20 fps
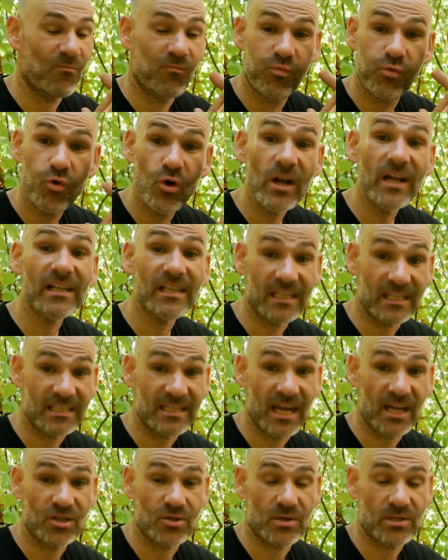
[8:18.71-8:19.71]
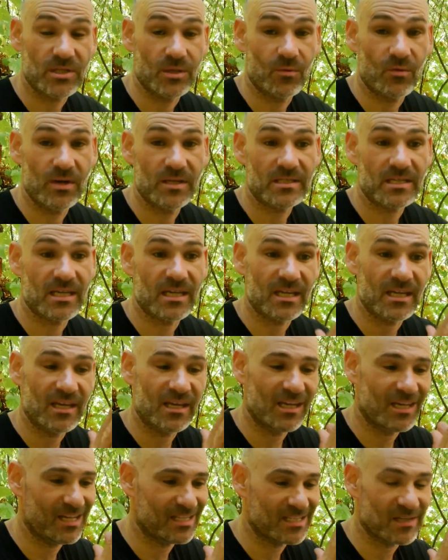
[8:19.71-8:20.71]
really dangerous and risky,
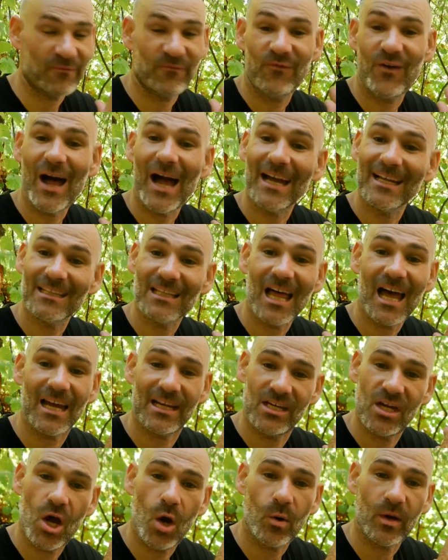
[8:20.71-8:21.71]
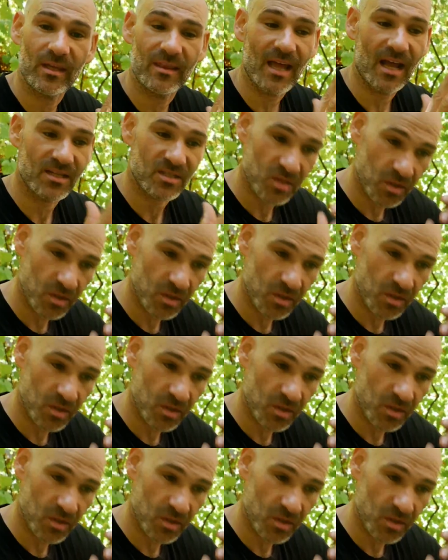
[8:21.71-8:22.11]
it's a fine line knowing that.